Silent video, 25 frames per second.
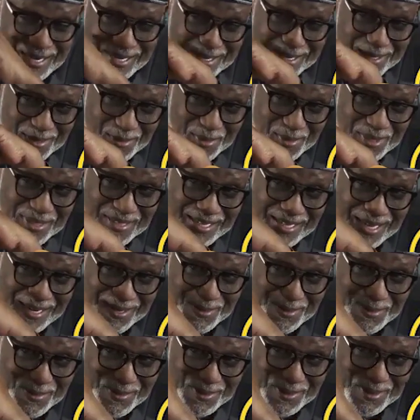I can do it here.
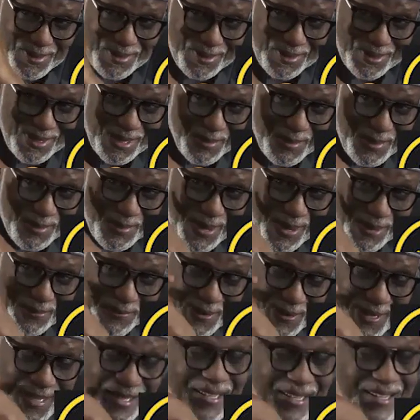Don't don't don't let me be
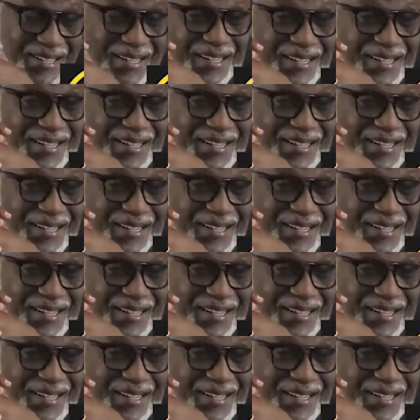afraid.